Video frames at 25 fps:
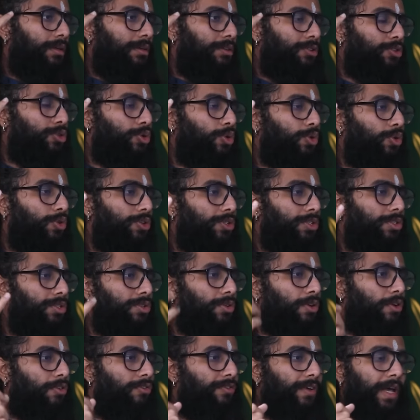source
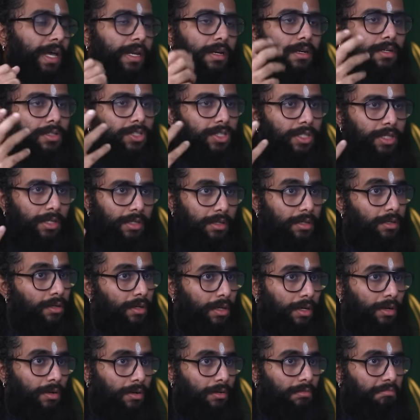of energy
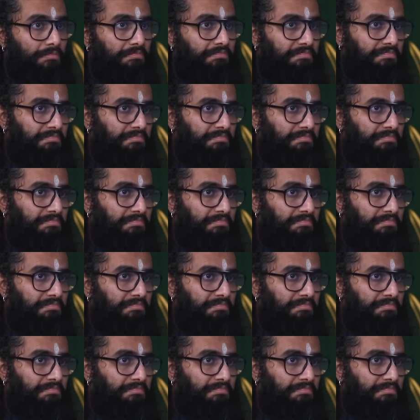in